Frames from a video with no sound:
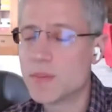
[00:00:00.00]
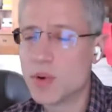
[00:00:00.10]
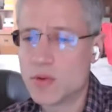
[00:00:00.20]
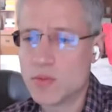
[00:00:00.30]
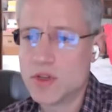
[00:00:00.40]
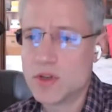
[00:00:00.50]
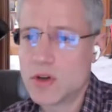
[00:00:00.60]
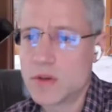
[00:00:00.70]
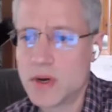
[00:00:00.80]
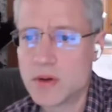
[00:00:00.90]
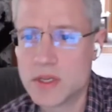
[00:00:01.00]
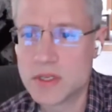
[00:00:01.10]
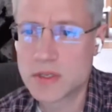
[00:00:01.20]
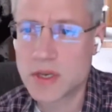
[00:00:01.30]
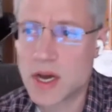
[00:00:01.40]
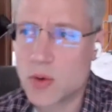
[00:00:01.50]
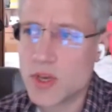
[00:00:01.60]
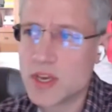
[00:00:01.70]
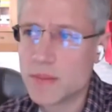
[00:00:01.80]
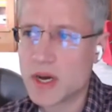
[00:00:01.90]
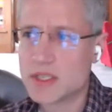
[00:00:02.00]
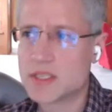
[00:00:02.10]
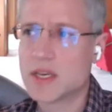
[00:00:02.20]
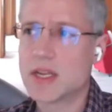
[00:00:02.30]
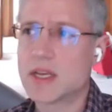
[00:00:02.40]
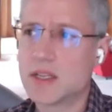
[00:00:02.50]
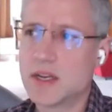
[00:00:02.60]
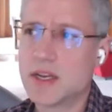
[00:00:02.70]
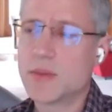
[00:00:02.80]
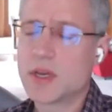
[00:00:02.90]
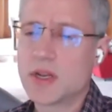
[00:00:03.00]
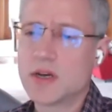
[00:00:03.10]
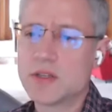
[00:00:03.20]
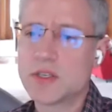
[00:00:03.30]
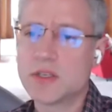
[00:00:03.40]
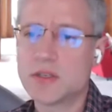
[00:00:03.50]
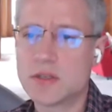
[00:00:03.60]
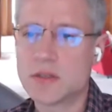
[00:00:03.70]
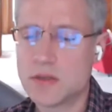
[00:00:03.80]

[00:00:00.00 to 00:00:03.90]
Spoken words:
part we talk about is how we combine static and dynamic analysis